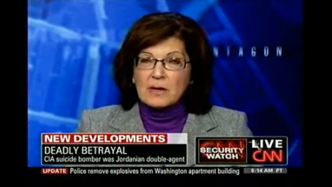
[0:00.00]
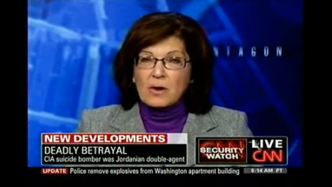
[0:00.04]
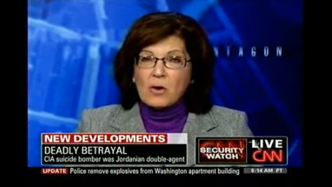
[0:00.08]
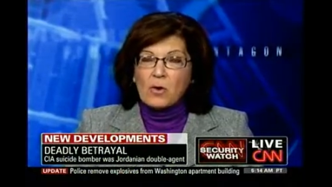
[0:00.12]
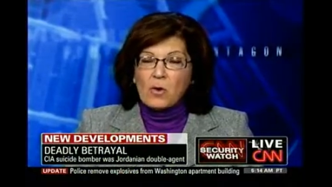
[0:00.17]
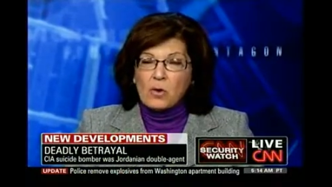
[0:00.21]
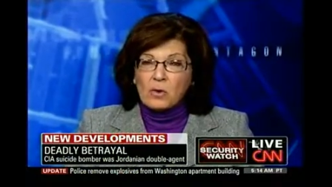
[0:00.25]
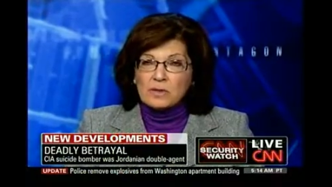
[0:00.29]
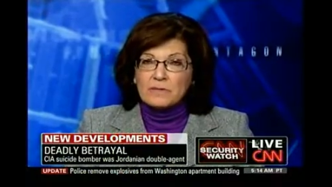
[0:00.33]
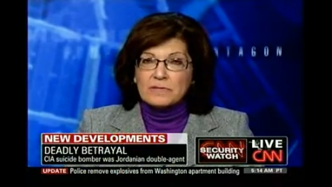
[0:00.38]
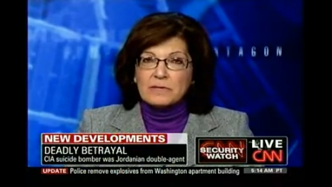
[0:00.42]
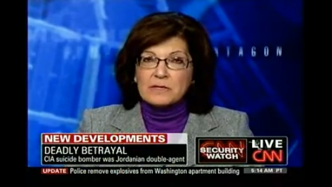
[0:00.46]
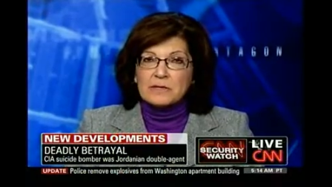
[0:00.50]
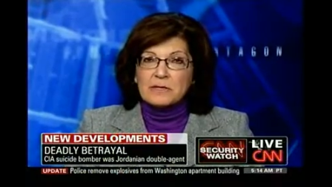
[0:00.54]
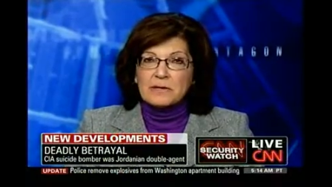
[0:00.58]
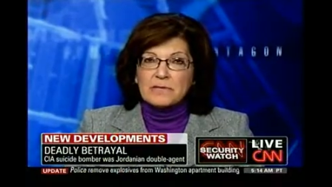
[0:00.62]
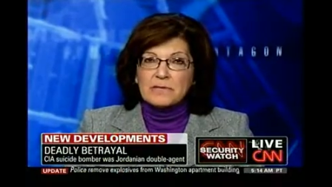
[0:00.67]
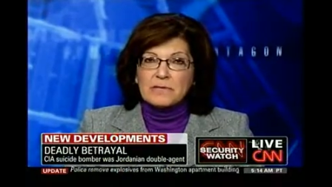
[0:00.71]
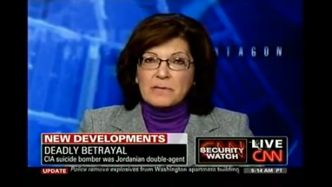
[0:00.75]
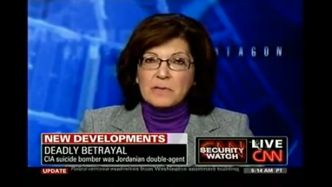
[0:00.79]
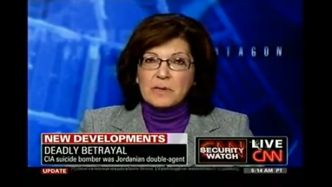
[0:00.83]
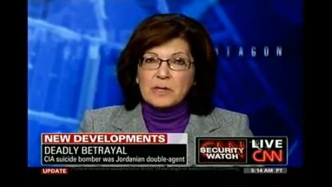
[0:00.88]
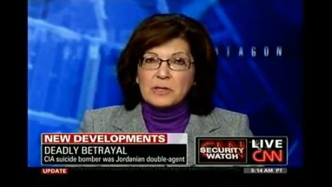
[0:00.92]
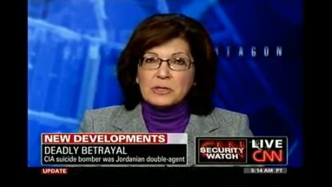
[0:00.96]
All of this
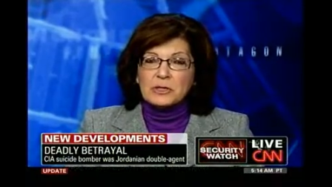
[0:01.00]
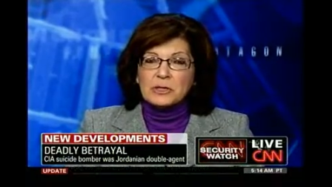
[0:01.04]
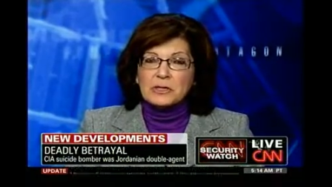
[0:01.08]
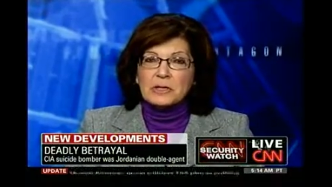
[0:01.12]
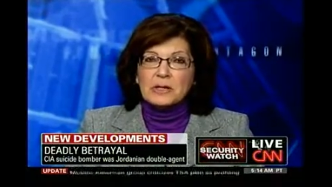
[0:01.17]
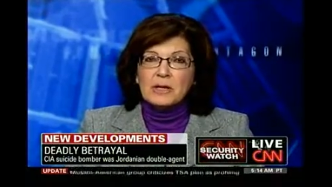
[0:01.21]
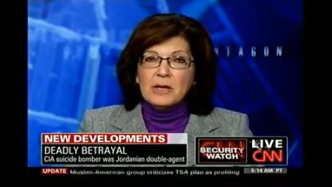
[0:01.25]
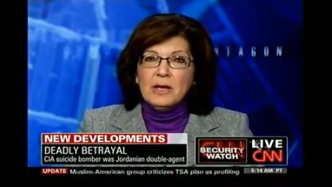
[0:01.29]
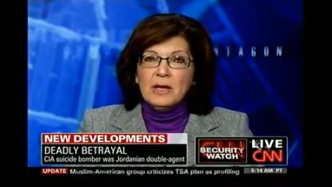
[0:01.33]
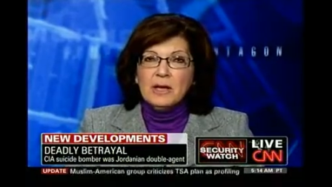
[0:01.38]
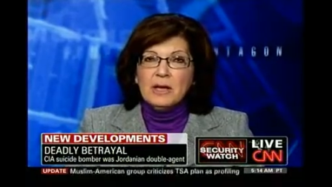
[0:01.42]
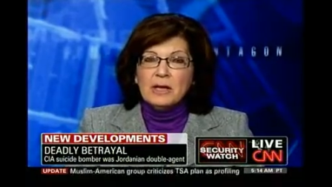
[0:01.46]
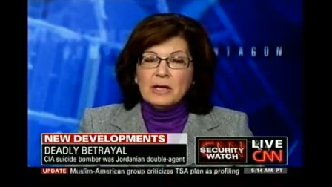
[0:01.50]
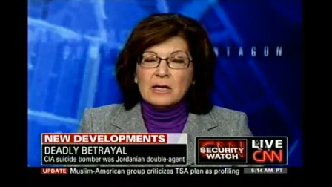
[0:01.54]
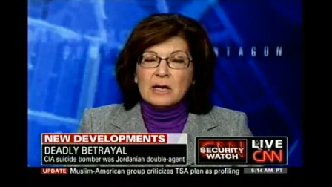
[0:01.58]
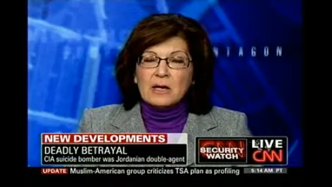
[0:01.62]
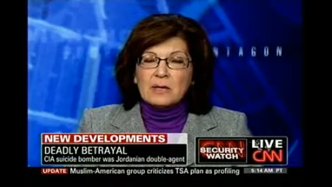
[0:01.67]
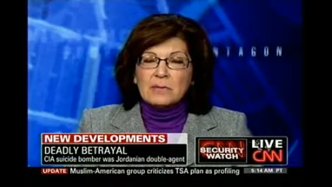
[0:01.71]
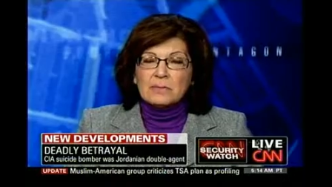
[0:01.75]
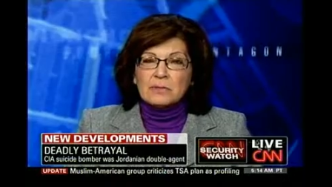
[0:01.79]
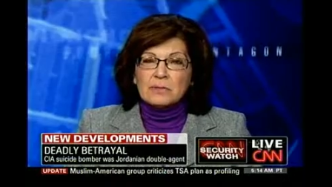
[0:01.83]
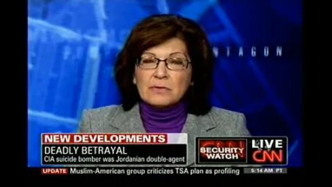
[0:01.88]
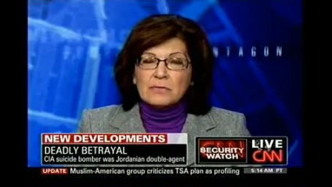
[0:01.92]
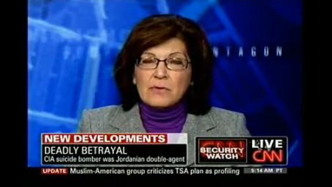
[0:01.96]
information
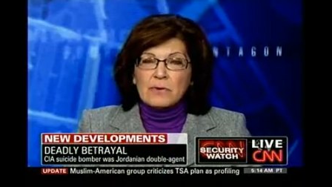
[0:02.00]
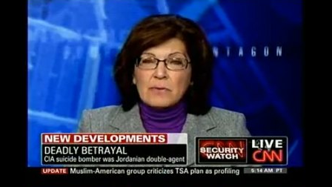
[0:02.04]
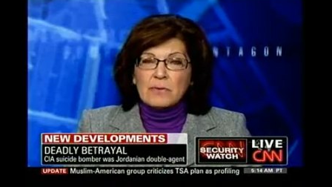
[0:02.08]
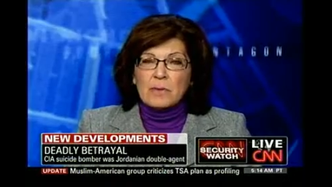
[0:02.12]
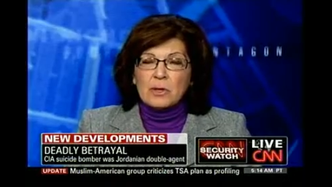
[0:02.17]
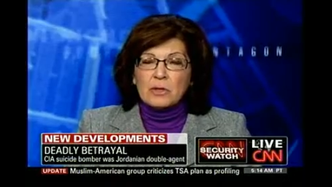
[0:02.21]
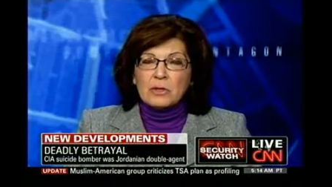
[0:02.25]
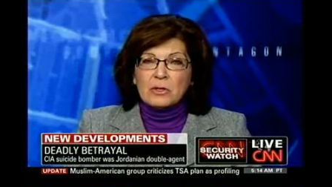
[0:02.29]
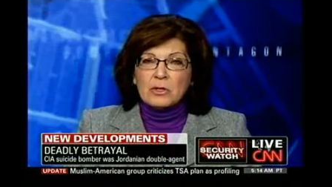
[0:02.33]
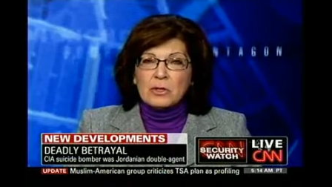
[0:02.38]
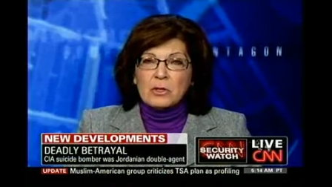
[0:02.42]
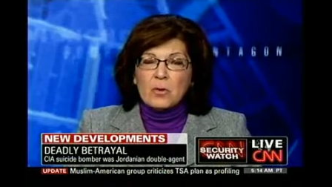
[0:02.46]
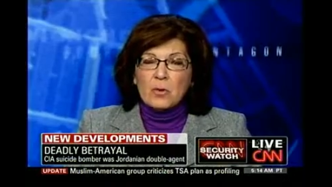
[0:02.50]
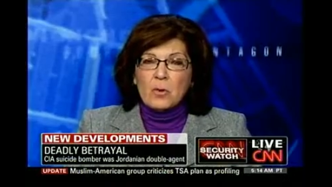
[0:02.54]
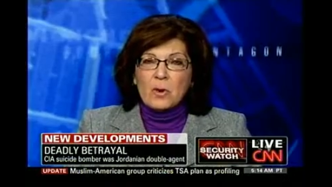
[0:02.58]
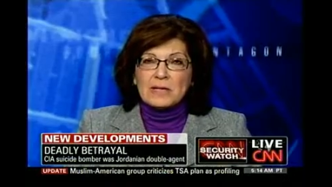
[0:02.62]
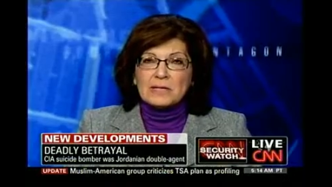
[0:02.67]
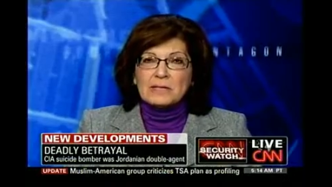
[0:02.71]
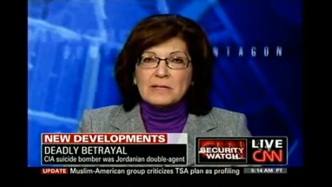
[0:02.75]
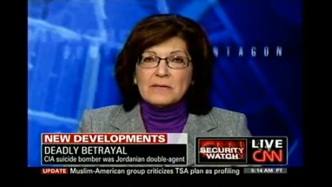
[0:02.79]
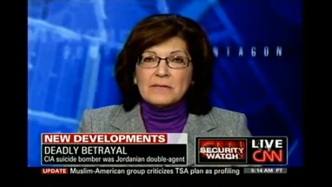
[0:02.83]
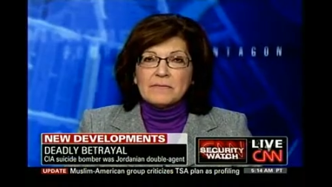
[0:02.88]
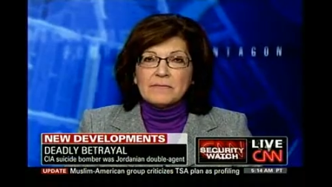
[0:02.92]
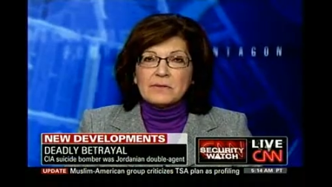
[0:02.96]
comes from
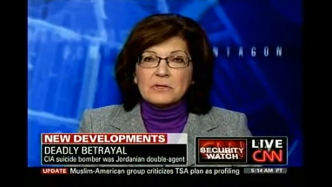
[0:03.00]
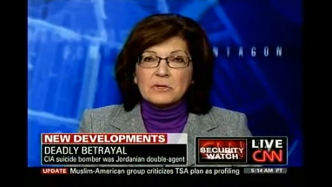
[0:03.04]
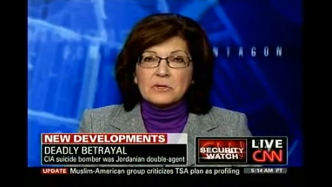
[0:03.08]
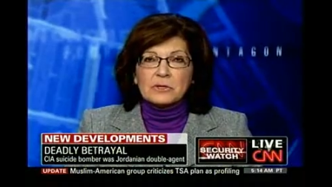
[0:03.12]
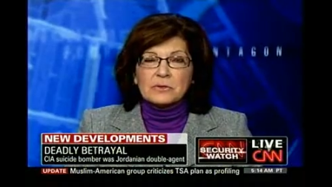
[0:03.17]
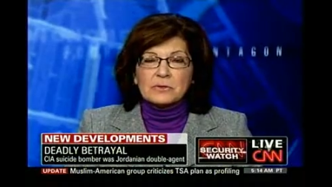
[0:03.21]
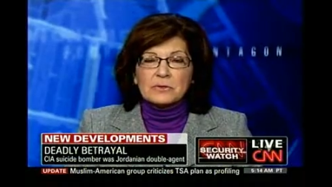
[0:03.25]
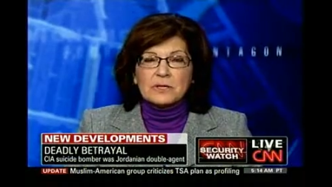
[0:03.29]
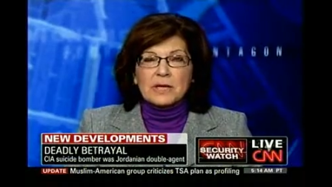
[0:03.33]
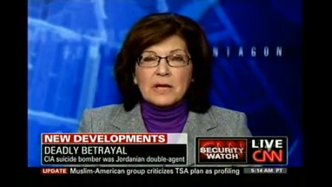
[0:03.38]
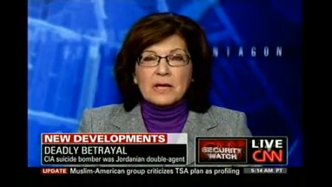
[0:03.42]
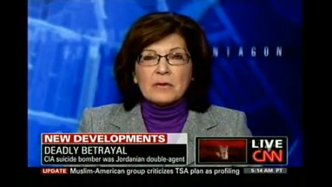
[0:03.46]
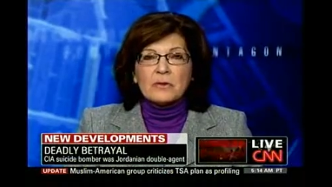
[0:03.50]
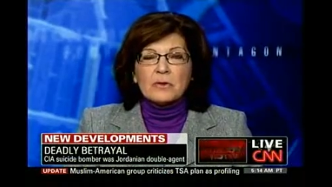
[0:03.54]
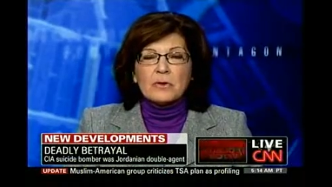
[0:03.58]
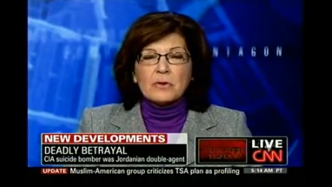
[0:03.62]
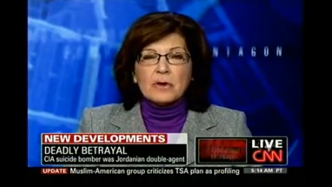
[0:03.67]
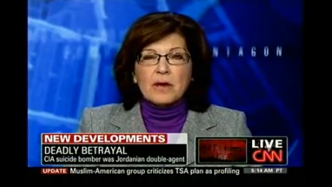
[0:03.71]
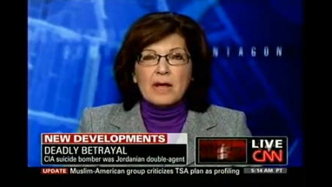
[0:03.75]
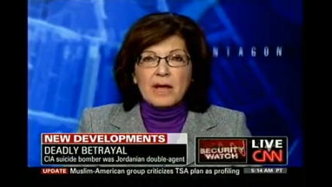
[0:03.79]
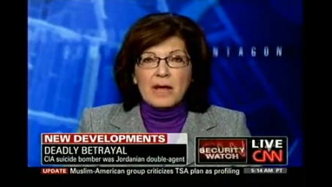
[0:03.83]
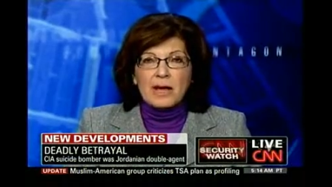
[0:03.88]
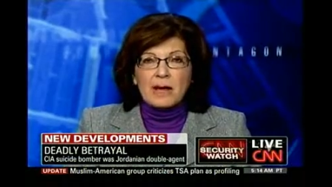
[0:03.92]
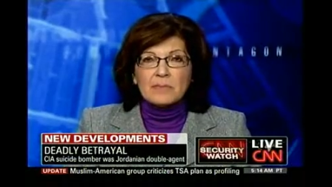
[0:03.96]
U.S. officials, and
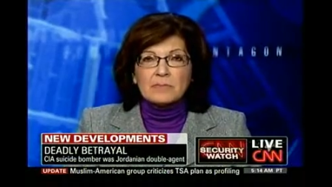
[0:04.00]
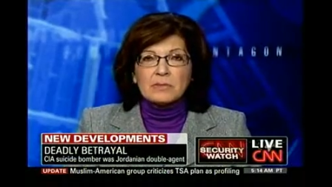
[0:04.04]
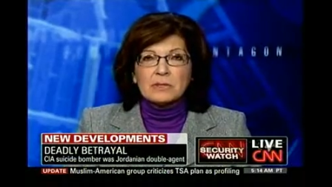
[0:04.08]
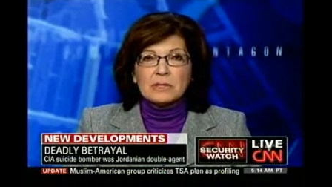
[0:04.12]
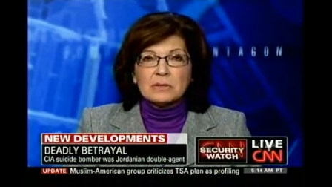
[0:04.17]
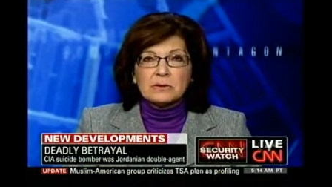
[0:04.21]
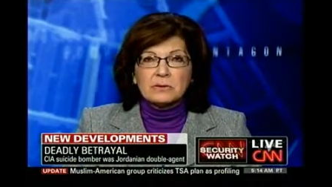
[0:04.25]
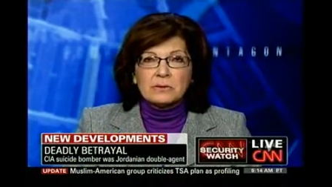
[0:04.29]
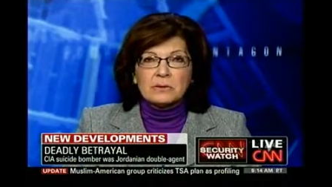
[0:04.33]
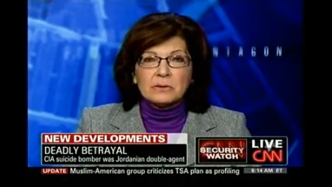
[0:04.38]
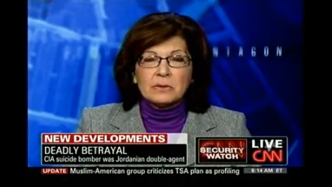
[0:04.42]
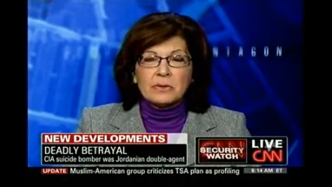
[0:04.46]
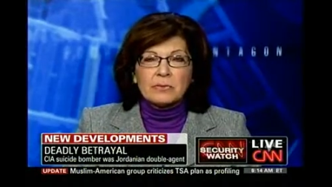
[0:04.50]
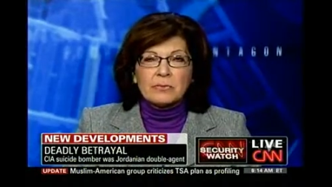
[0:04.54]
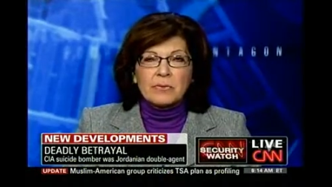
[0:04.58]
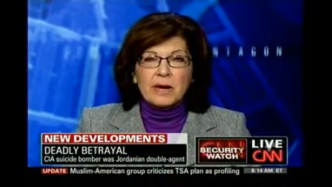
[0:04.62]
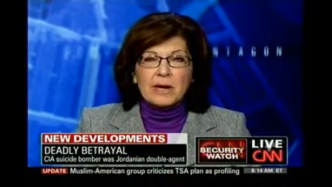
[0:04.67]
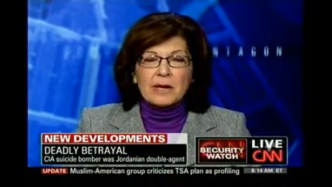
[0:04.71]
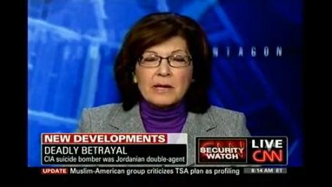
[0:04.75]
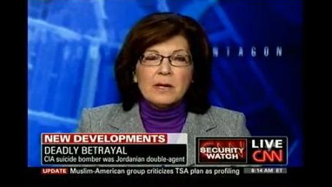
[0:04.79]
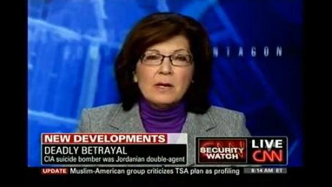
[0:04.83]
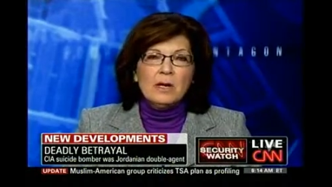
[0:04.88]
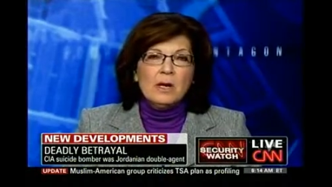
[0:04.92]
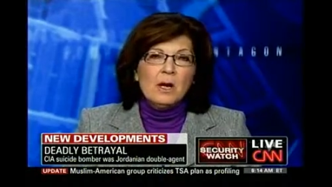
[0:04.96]
you're absolutely
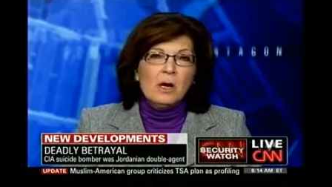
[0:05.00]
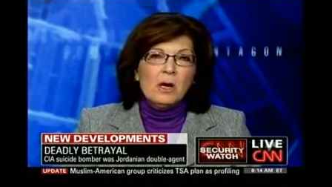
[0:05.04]
right.